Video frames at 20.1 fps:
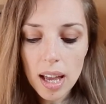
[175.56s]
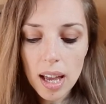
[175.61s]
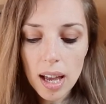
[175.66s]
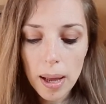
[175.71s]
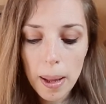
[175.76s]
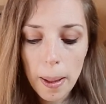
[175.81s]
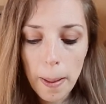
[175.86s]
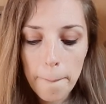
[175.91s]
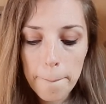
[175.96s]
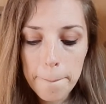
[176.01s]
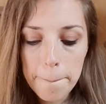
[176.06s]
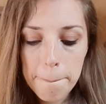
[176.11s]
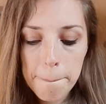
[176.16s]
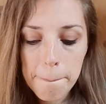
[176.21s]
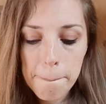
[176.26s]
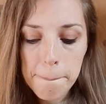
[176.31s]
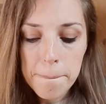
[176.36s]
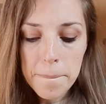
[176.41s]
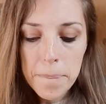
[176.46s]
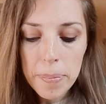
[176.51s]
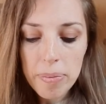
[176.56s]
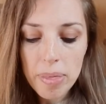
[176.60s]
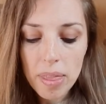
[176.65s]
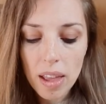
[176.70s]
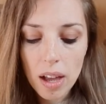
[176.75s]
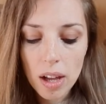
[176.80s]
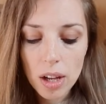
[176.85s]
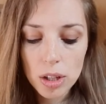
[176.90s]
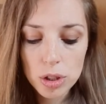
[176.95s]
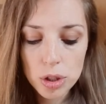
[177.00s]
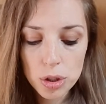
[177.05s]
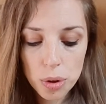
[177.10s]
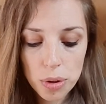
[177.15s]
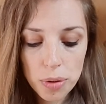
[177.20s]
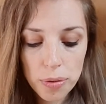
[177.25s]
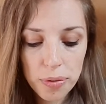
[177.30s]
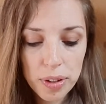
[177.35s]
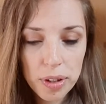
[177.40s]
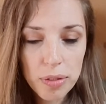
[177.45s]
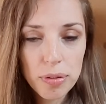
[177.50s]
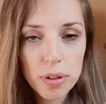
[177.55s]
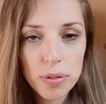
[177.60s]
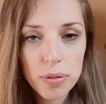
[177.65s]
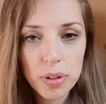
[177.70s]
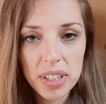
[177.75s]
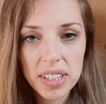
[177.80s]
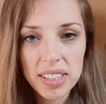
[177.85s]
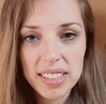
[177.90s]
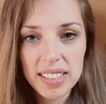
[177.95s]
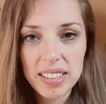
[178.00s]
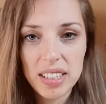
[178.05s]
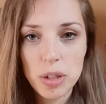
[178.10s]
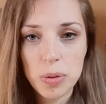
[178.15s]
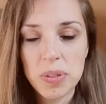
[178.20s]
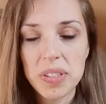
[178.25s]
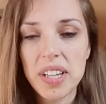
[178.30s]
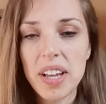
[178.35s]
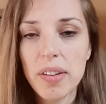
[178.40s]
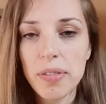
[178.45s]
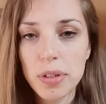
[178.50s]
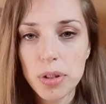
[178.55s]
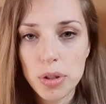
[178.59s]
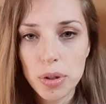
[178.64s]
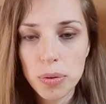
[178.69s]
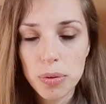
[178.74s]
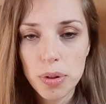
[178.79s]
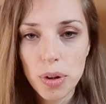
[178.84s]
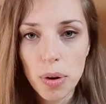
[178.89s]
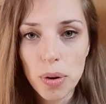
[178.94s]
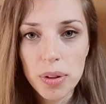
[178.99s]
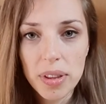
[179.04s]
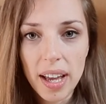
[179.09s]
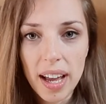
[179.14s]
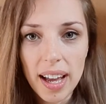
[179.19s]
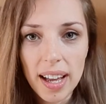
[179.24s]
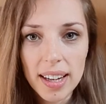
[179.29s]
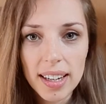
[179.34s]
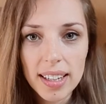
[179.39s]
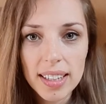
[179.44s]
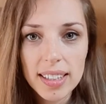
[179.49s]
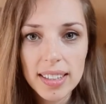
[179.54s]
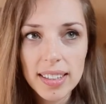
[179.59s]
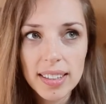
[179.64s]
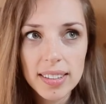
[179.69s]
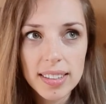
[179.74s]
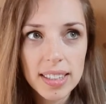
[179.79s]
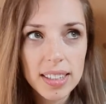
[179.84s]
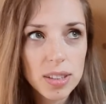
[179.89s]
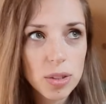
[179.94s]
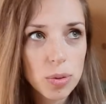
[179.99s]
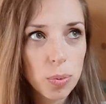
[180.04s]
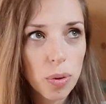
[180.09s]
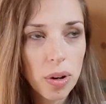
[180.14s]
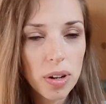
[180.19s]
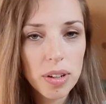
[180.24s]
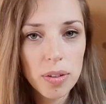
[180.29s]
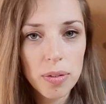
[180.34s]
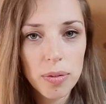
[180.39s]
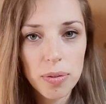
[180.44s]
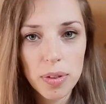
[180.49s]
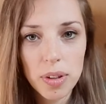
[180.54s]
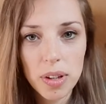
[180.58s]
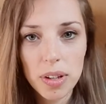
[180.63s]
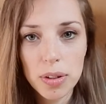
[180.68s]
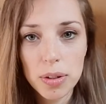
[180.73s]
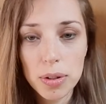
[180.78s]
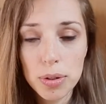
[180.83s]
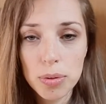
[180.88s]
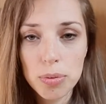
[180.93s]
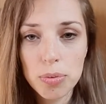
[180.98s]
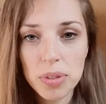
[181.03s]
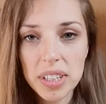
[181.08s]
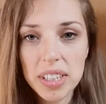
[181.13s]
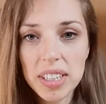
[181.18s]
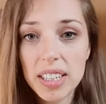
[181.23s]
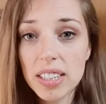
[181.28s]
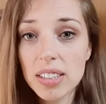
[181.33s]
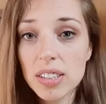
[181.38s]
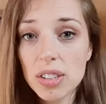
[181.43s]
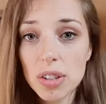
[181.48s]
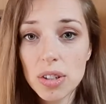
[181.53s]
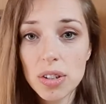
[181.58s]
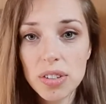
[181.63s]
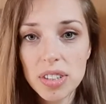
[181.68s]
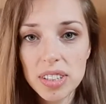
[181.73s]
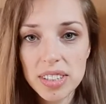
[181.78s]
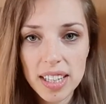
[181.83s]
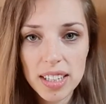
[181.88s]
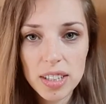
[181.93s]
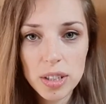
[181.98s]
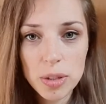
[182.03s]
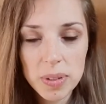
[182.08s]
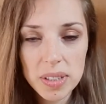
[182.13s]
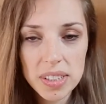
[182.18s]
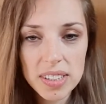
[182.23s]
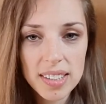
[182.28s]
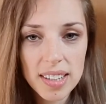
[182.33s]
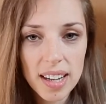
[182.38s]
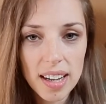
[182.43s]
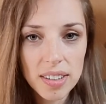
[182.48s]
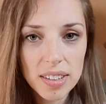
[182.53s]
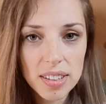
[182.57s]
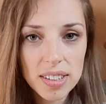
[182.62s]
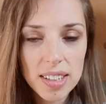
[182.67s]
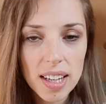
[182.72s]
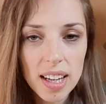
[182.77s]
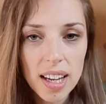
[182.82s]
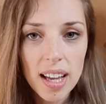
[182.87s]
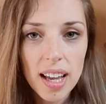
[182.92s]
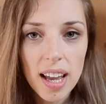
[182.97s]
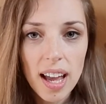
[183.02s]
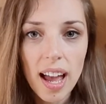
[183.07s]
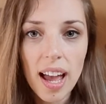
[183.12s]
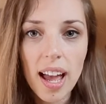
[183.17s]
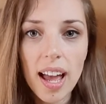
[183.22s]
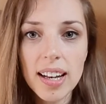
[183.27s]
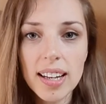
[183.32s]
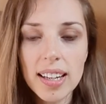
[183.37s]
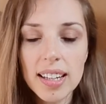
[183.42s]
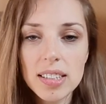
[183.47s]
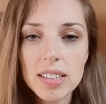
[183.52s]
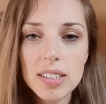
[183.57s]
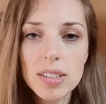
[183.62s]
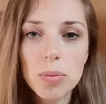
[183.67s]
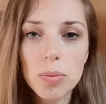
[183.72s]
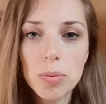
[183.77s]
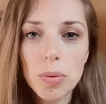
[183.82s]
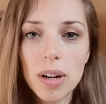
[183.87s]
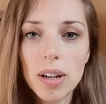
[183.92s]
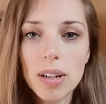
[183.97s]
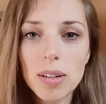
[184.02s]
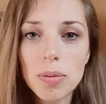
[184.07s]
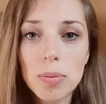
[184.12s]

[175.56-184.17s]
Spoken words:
So the fearful avoidant attachment style, if you don't know that, it's one of the three insecure attachment styles. And it's the one